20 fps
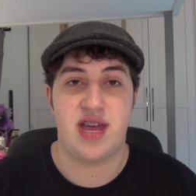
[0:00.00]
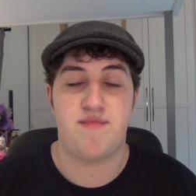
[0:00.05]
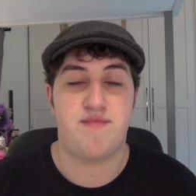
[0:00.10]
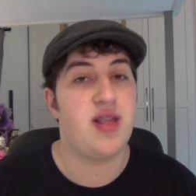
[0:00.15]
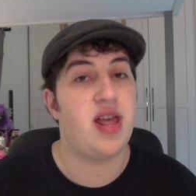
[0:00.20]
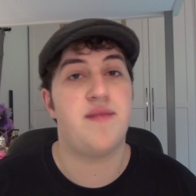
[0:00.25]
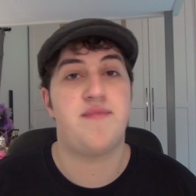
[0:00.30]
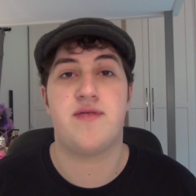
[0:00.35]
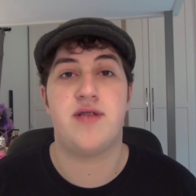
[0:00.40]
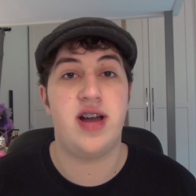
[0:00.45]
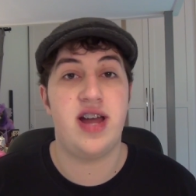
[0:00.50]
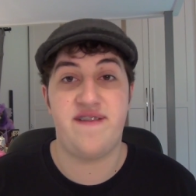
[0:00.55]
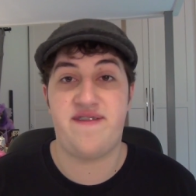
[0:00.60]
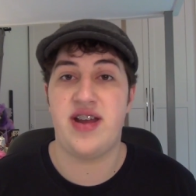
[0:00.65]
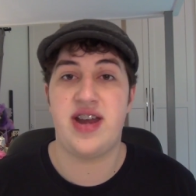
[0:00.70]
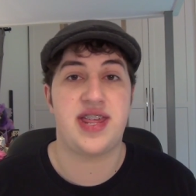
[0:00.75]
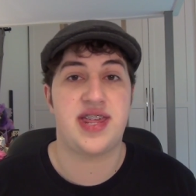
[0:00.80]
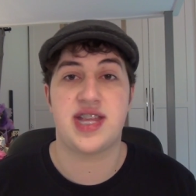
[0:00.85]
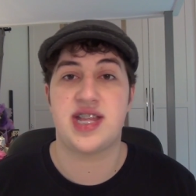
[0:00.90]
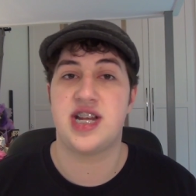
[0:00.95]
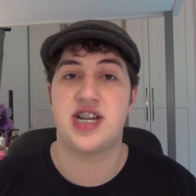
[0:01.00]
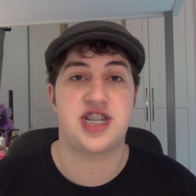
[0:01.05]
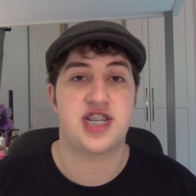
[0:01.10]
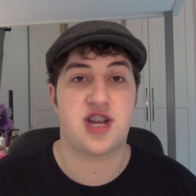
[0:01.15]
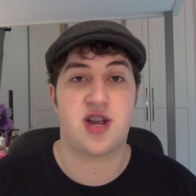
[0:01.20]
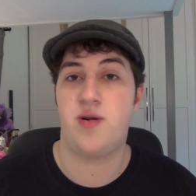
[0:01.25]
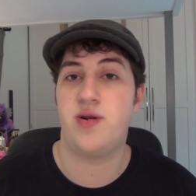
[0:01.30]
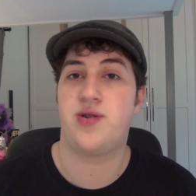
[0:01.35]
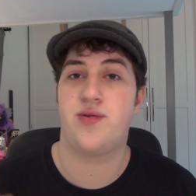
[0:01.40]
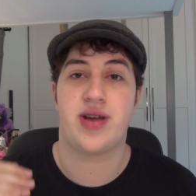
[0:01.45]
If anything, they're
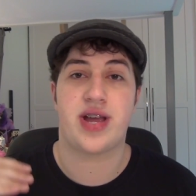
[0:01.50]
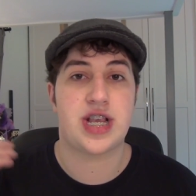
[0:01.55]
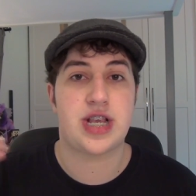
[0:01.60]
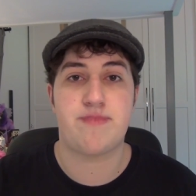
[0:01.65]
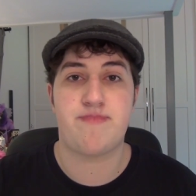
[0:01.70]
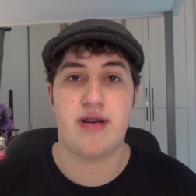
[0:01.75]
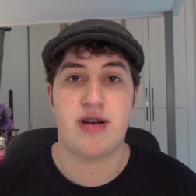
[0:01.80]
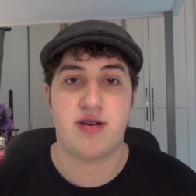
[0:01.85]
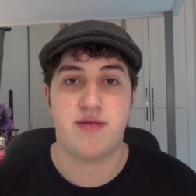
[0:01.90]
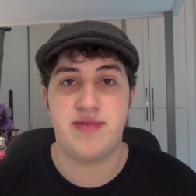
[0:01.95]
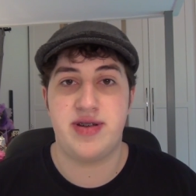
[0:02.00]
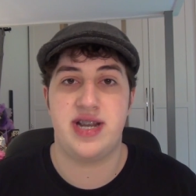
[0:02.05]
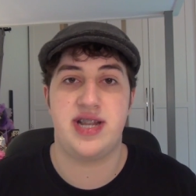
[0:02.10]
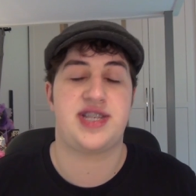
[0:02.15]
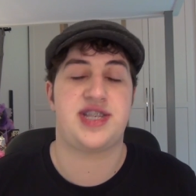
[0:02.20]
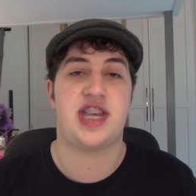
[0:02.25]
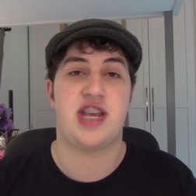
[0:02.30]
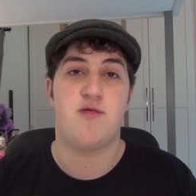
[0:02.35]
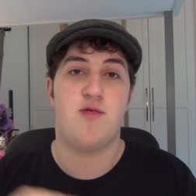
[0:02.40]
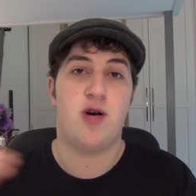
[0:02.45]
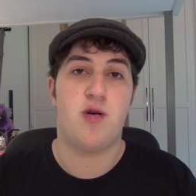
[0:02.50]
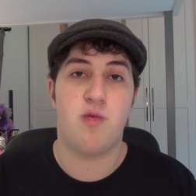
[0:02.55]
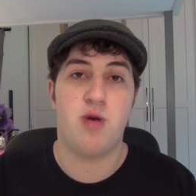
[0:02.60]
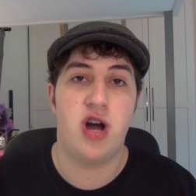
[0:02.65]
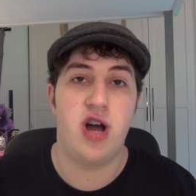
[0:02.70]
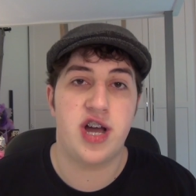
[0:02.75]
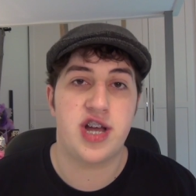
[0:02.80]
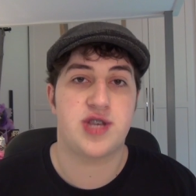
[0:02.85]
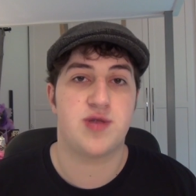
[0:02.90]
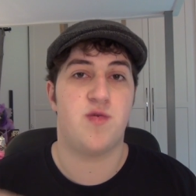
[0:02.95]
just going to experiment and see what
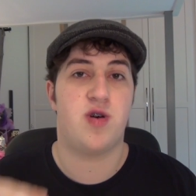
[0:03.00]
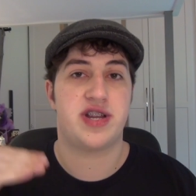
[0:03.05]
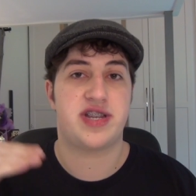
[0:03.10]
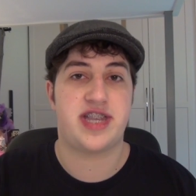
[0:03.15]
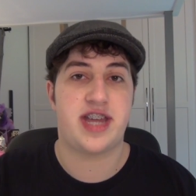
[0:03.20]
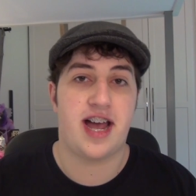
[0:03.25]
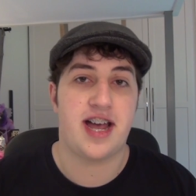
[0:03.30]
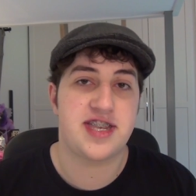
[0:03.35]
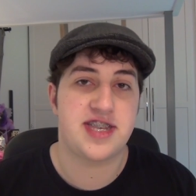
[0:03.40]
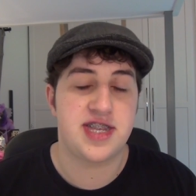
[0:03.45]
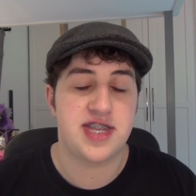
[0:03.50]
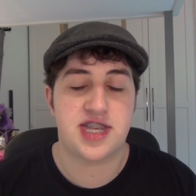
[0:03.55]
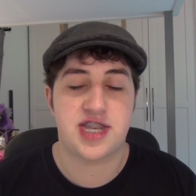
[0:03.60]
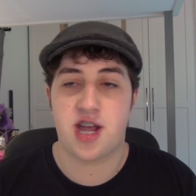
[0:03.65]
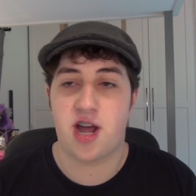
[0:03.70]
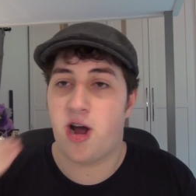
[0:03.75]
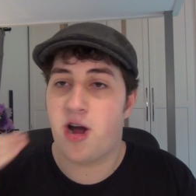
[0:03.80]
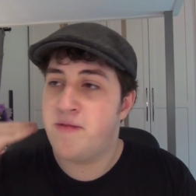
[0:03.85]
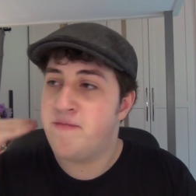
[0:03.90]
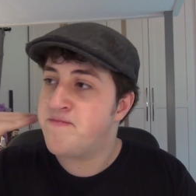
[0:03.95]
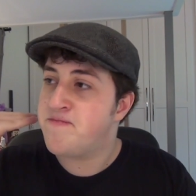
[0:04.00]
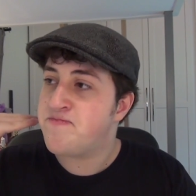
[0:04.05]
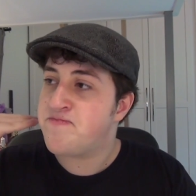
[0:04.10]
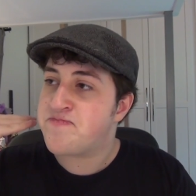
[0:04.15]
works and what doesn't. So uh,